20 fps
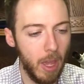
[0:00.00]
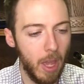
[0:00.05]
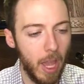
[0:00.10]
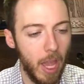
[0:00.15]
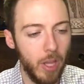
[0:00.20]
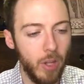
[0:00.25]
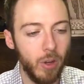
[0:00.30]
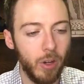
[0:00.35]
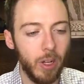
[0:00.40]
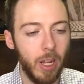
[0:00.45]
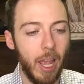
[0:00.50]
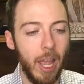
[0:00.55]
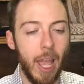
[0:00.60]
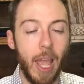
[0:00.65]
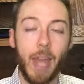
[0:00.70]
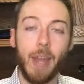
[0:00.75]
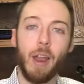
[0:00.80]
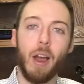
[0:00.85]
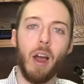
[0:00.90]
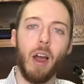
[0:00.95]
And you're going to
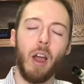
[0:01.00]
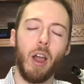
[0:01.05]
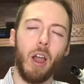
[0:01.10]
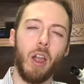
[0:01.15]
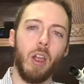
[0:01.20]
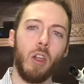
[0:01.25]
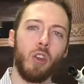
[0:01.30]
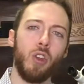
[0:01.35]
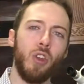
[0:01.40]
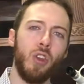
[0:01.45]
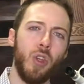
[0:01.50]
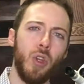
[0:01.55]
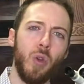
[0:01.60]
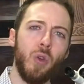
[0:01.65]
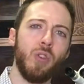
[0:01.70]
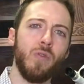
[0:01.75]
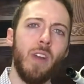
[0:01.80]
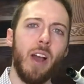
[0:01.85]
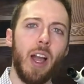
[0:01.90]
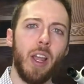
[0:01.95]
add
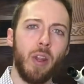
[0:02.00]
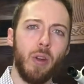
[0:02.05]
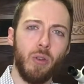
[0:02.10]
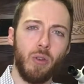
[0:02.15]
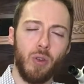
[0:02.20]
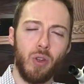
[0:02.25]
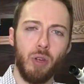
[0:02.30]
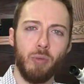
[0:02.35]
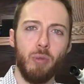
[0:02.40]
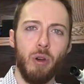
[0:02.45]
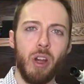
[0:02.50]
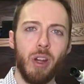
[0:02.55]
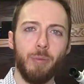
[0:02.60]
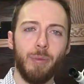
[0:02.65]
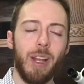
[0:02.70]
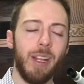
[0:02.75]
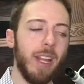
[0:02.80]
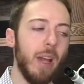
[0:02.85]
huge value to your bottom line.